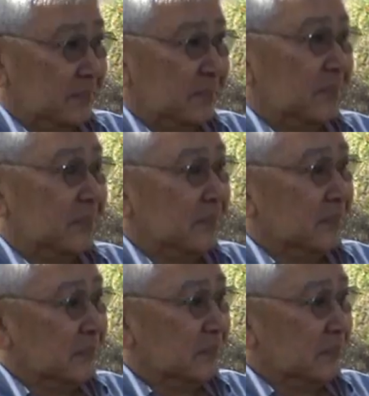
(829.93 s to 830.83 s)
Yeah, that
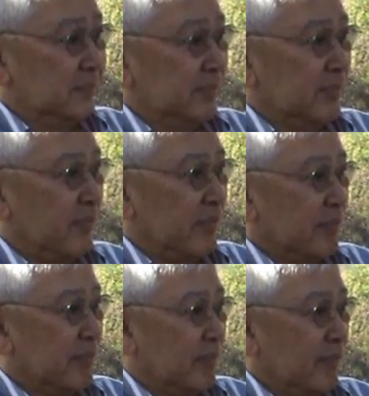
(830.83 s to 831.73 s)
sounds
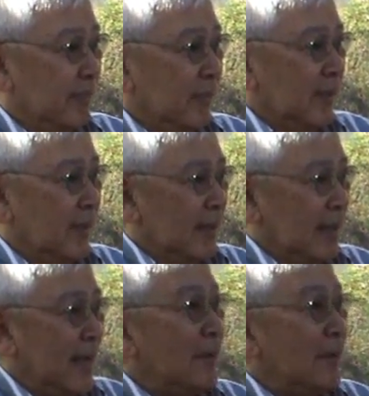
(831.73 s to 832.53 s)
pretty good. And